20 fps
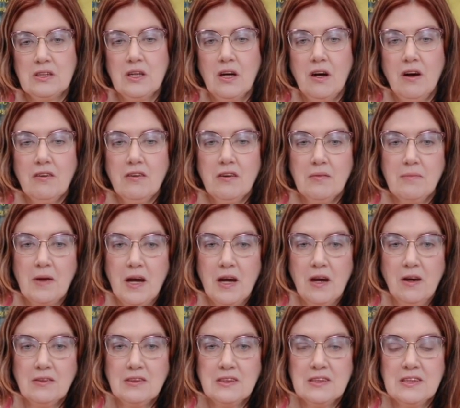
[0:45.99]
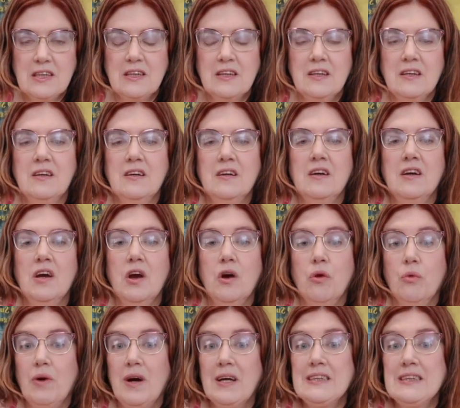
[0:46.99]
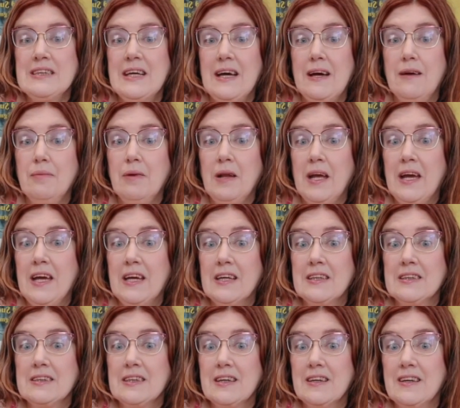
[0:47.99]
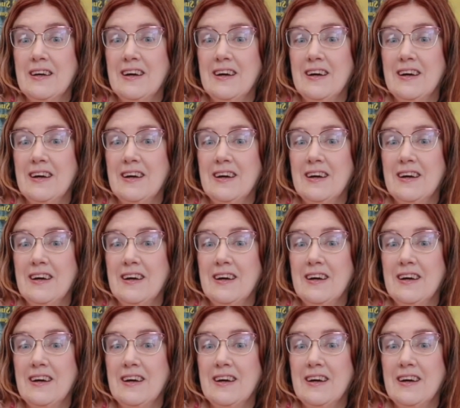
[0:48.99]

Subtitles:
to talk about what's that plant.